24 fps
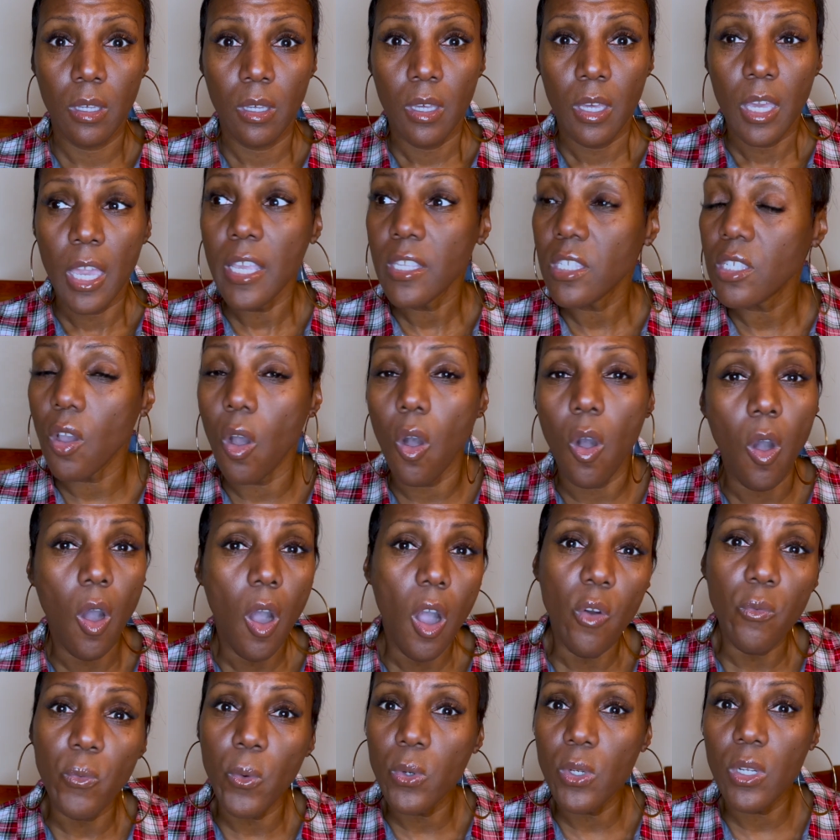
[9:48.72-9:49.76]
It's
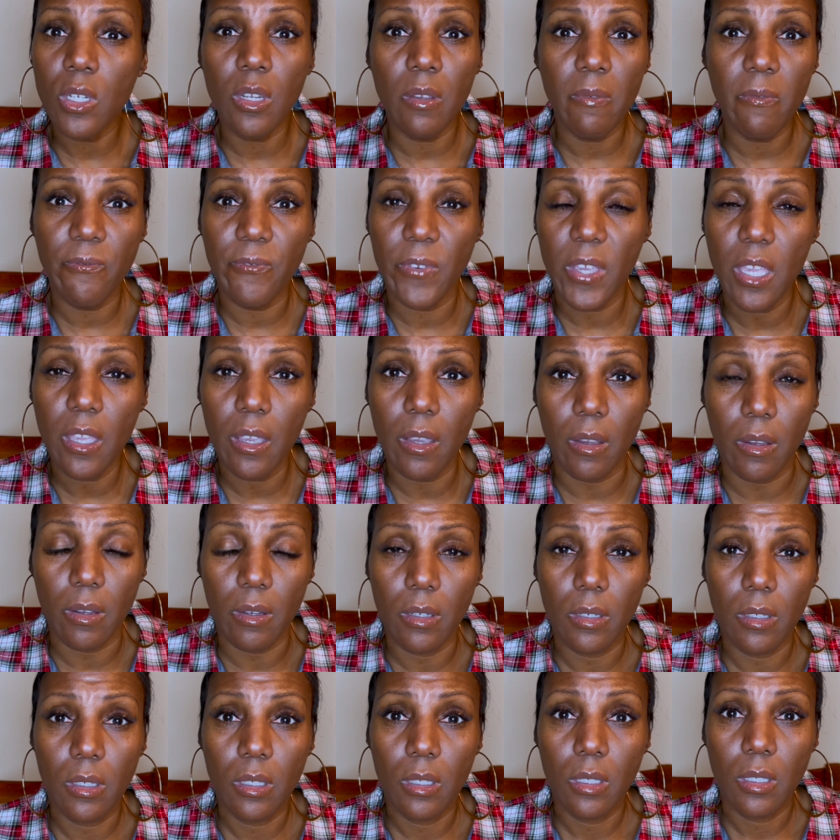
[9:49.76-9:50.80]
all rooted in fear.
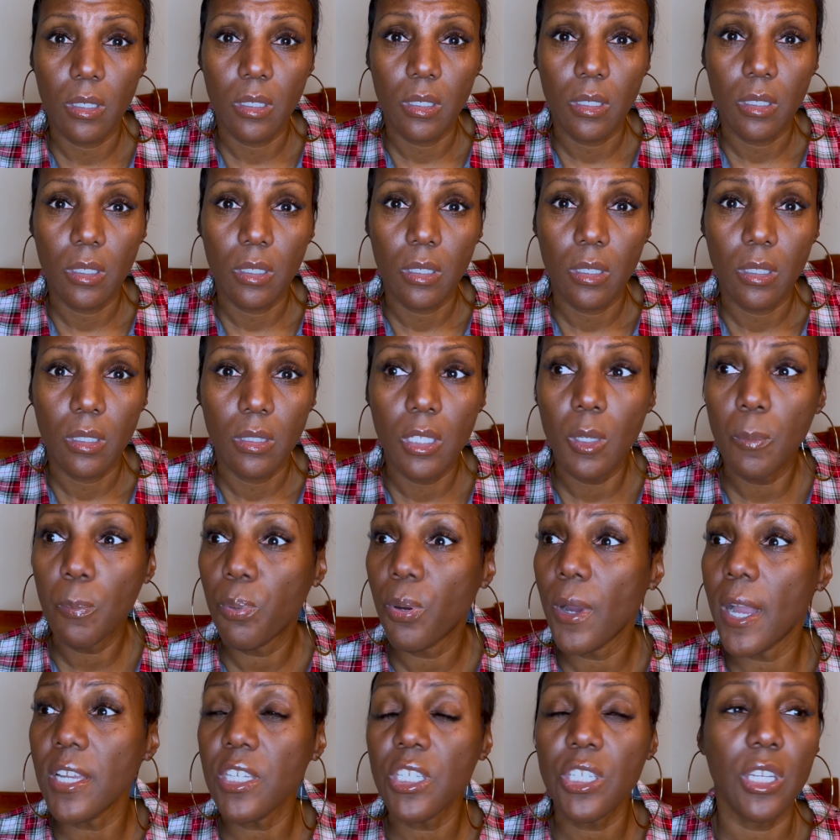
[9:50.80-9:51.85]

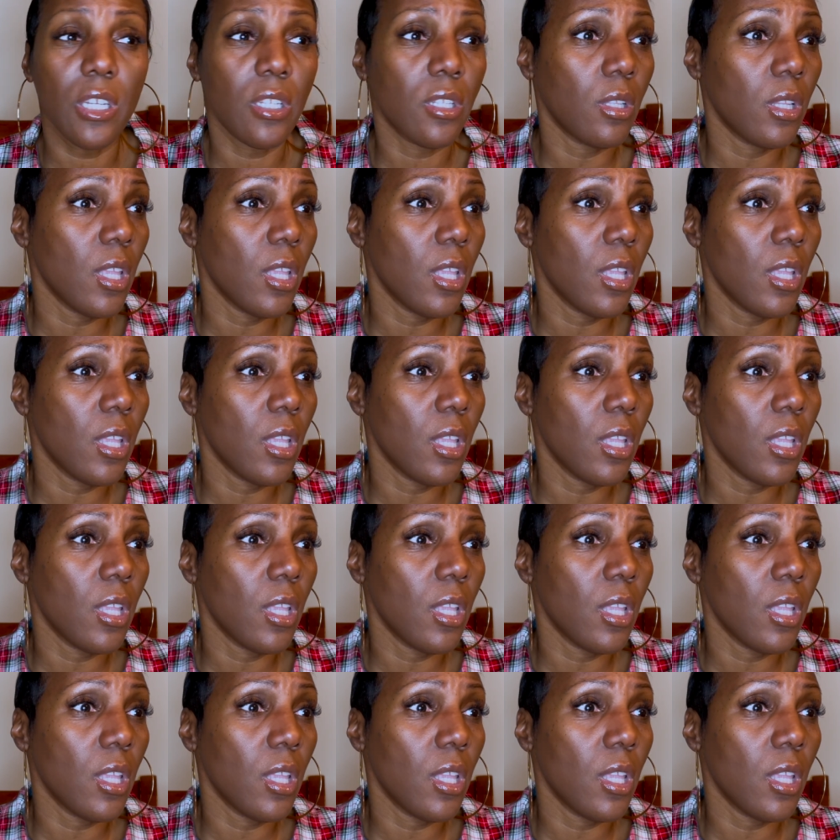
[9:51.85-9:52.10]
Depression,